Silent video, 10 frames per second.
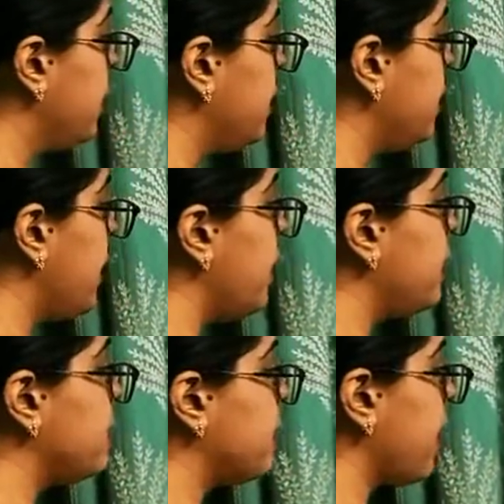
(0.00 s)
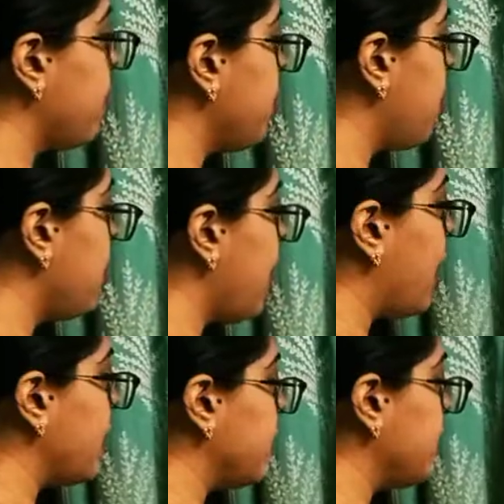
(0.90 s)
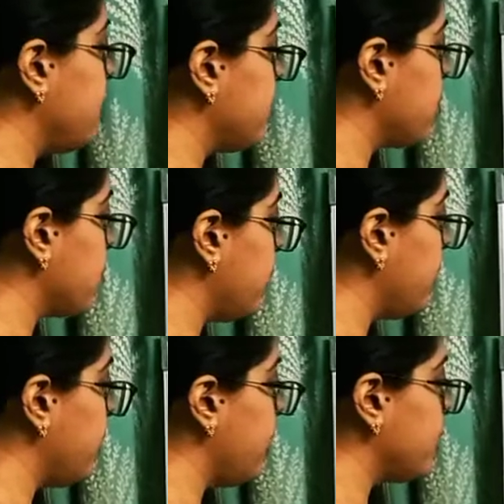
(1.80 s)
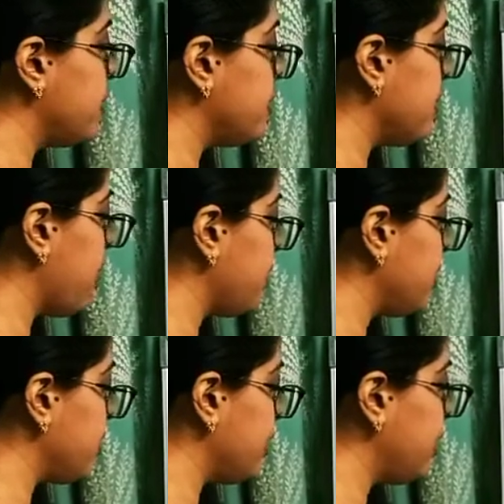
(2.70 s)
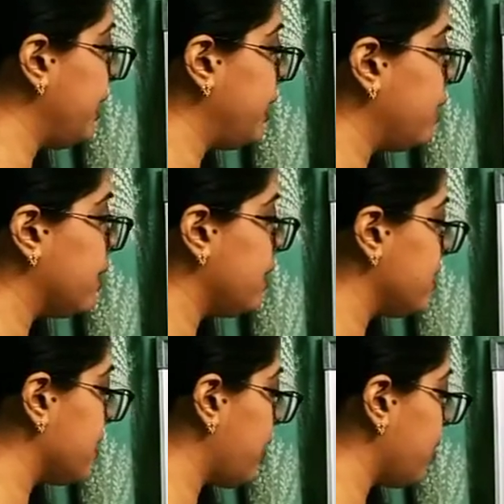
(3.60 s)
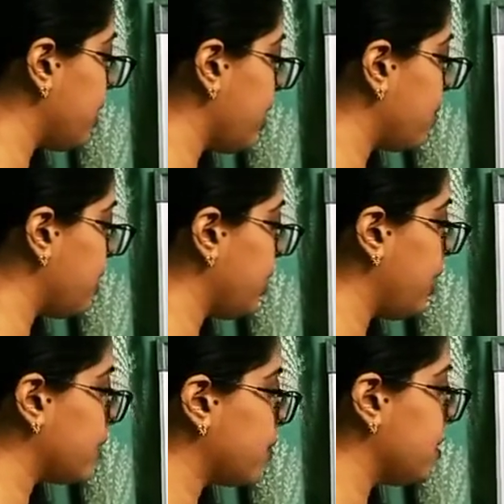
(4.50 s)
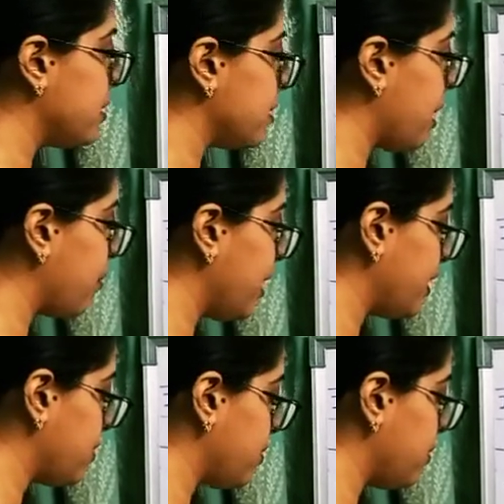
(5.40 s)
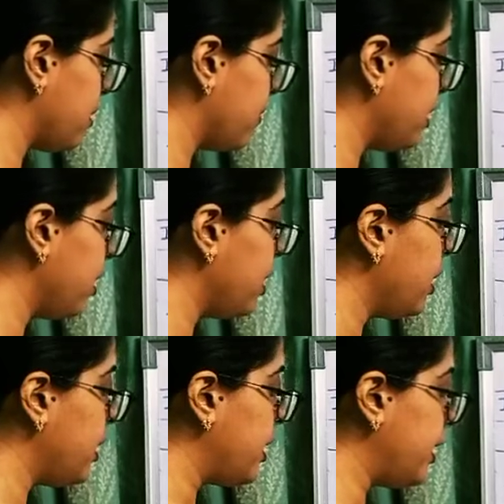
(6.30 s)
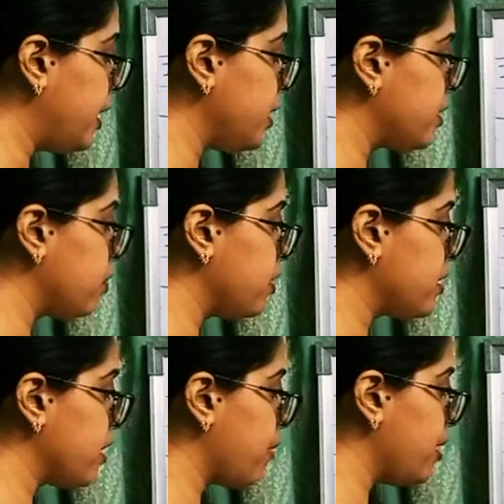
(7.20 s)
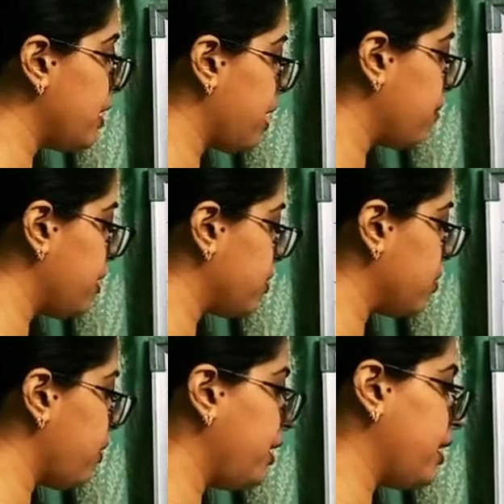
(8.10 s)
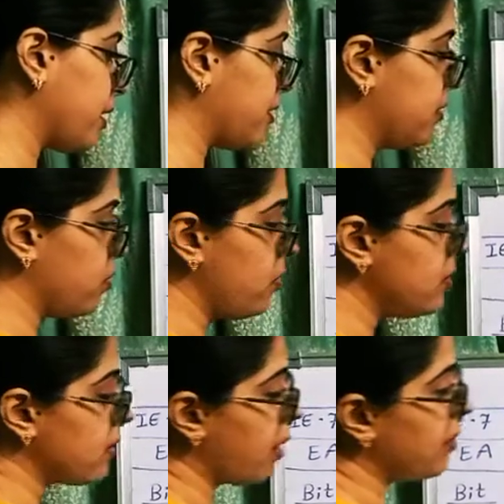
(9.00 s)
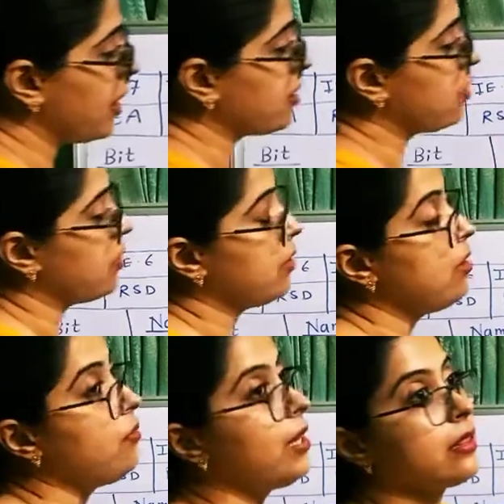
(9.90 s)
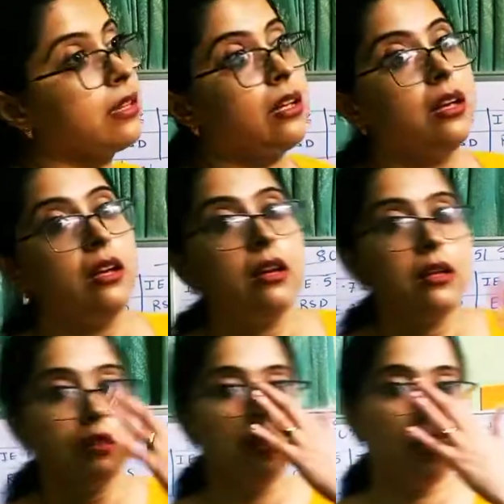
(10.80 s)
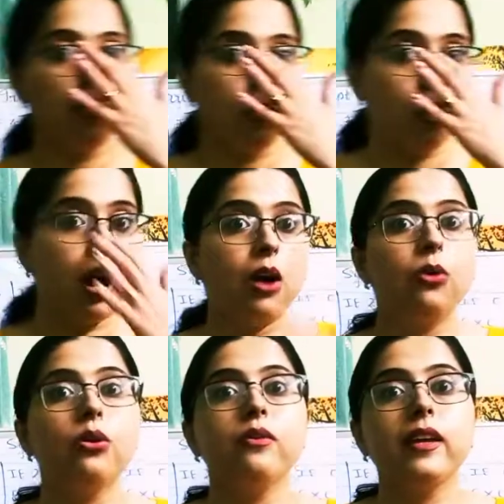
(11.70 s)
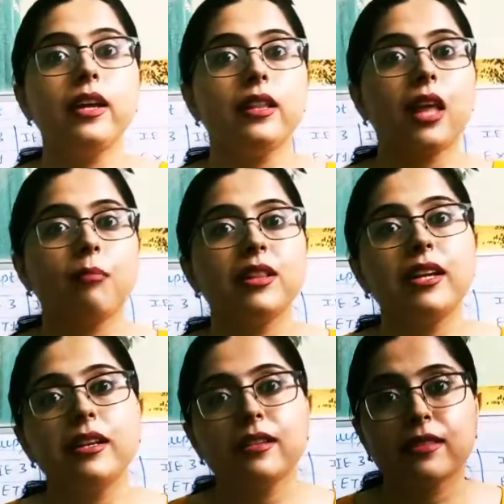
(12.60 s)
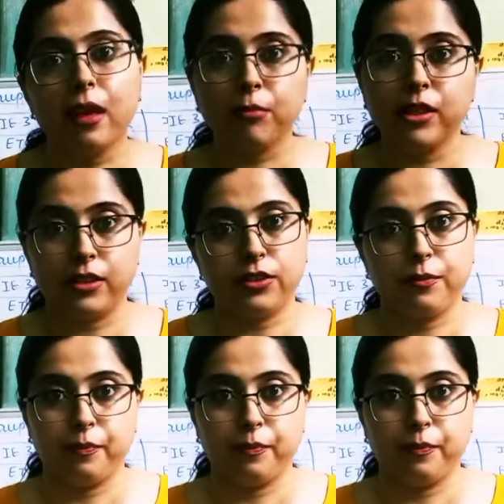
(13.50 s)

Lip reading: EA is enable all, RSD is reserved, ES is enable serial, ET1 is enable timer, EX1 is enable external 1, ET0 is enable timer 0 and EX0 is enable external 1. Now how do we enable and disable it?